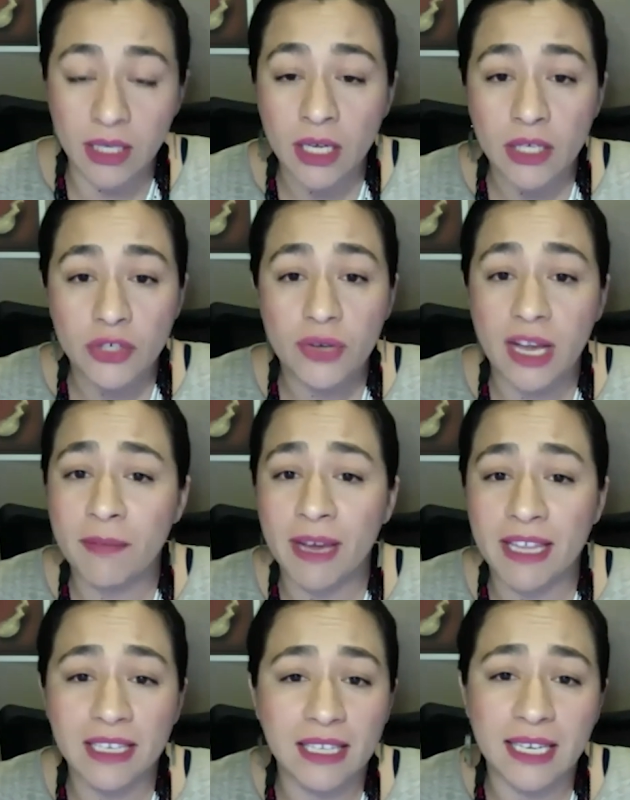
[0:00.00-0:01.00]
drive by
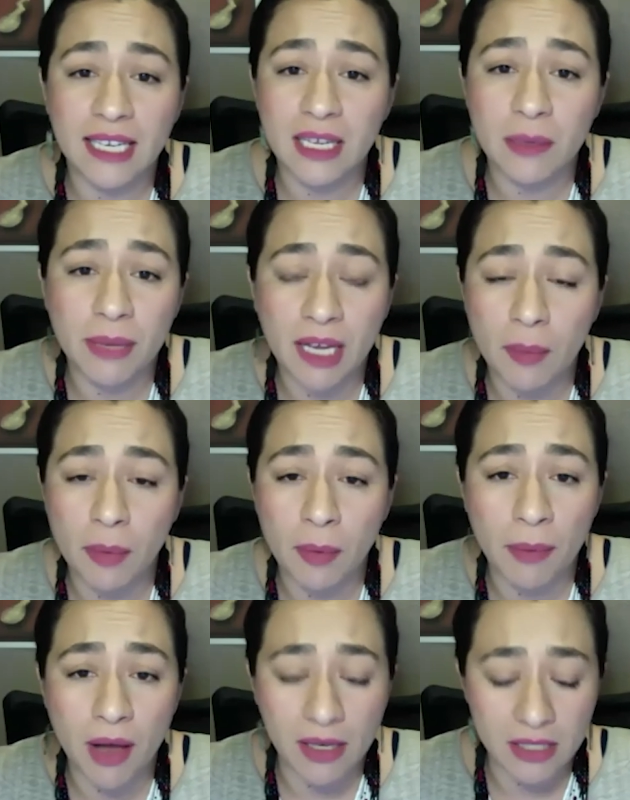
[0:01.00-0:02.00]
the clinic and pick up a
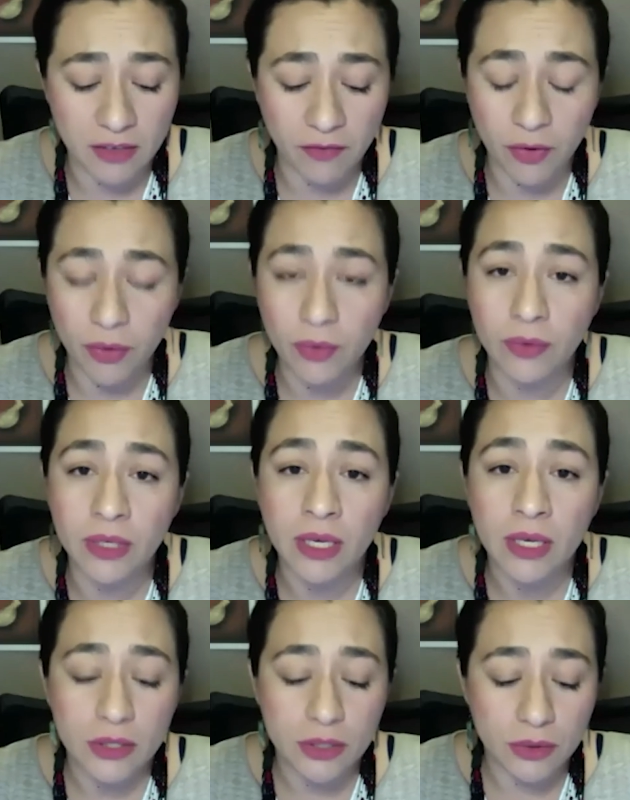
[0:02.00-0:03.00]
box of food?
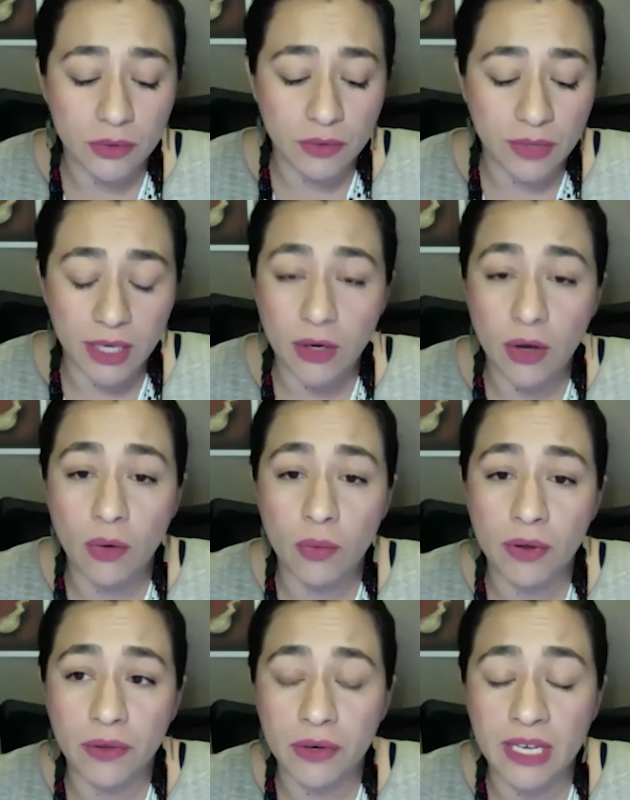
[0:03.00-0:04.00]
Do they know where
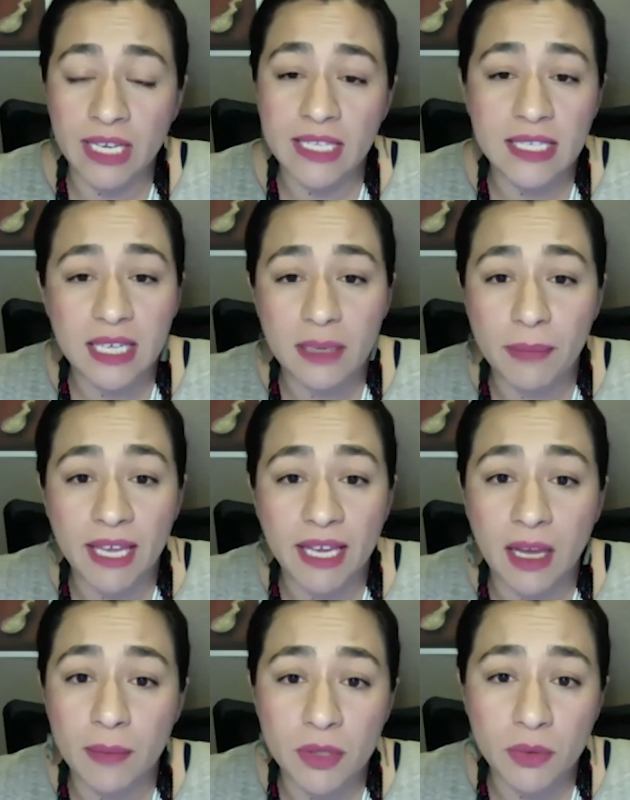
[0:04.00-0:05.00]
their kids can pick
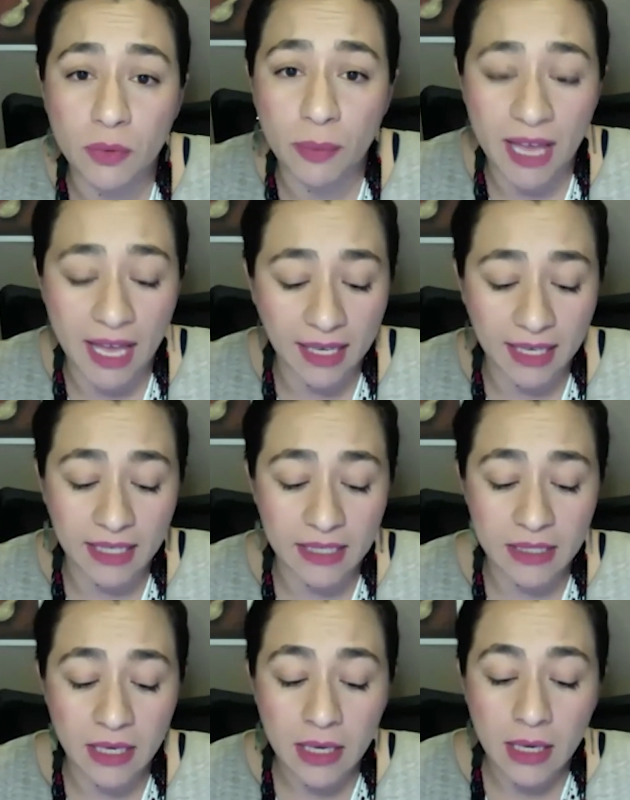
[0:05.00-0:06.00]
up school packets?